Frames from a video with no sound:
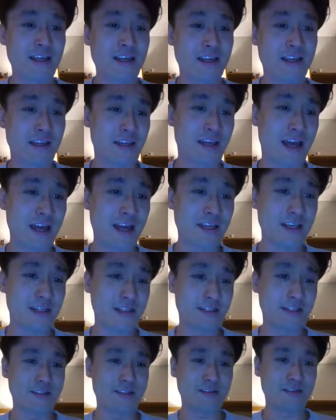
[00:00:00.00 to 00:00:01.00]
nice
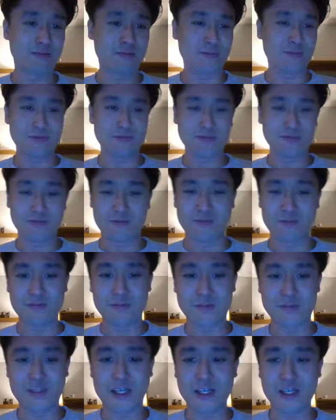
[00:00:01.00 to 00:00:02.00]

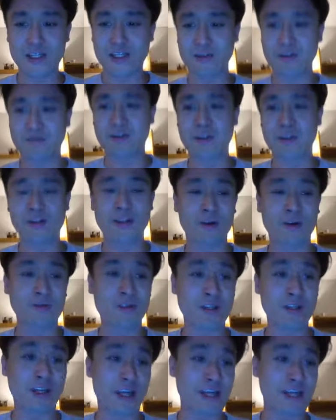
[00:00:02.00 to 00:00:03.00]
session with
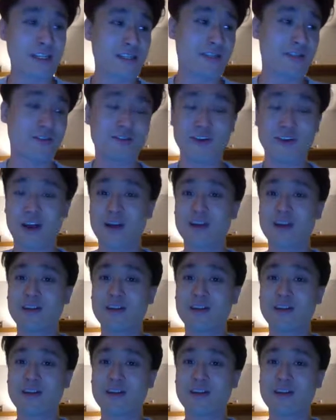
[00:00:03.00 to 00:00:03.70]
Node.js, the start,